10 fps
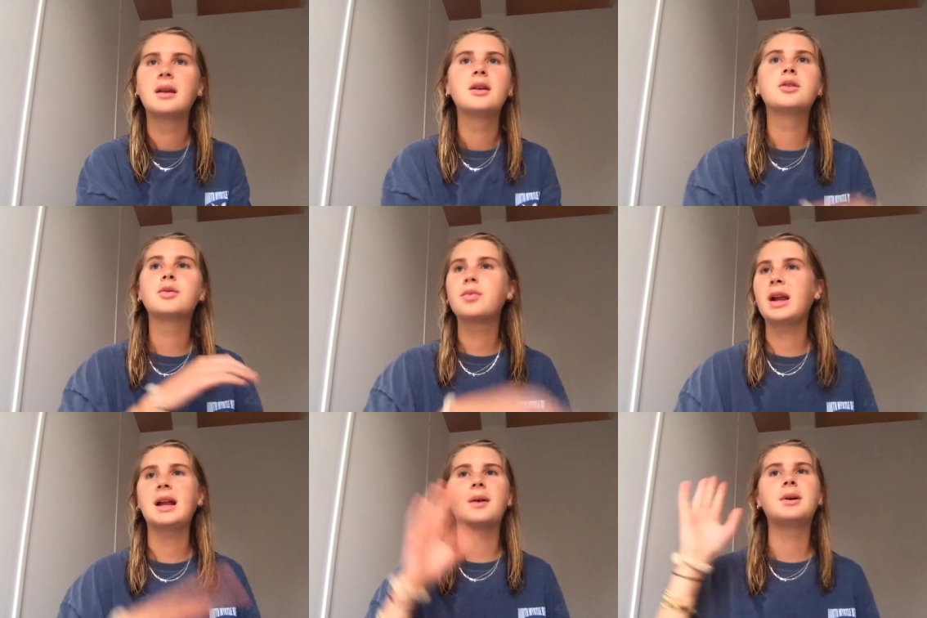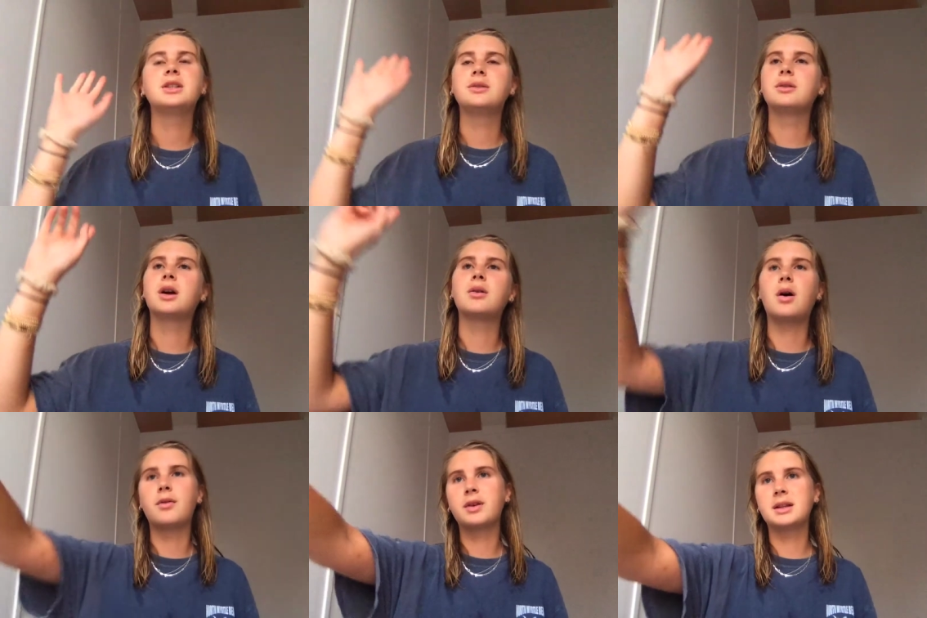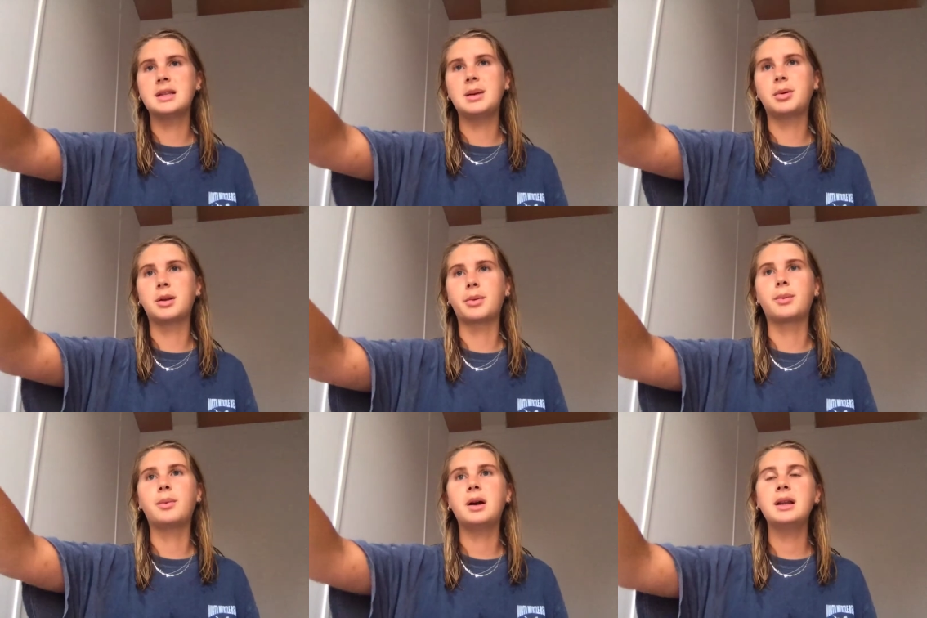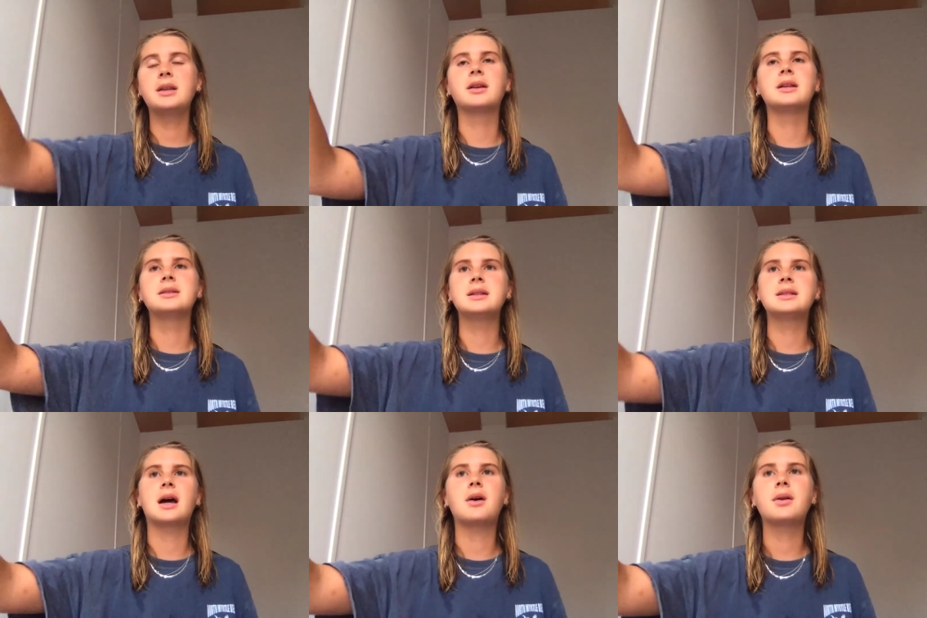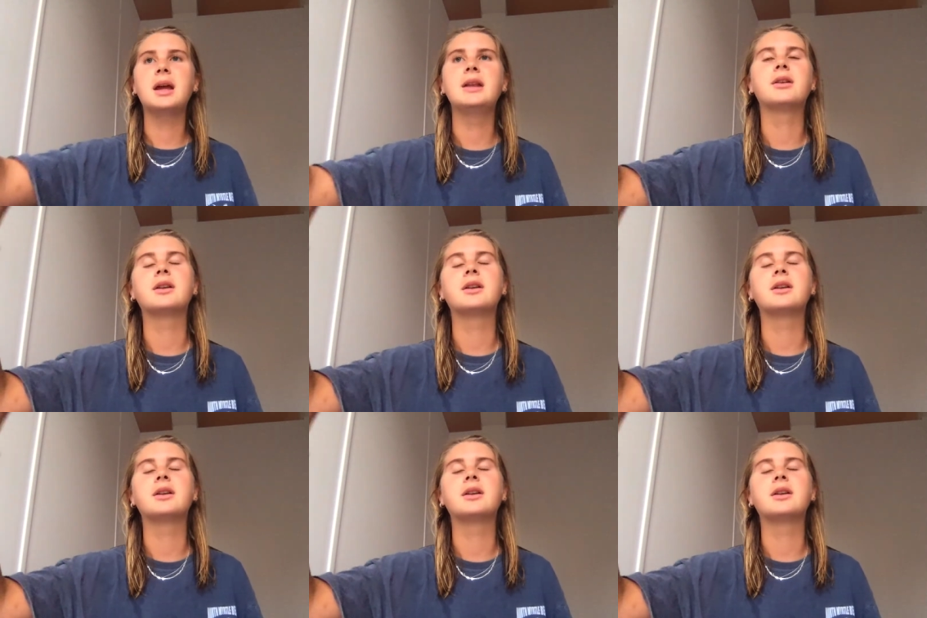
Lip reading: Great, I want you to go over to table number 1. You're going to sit down and you're going to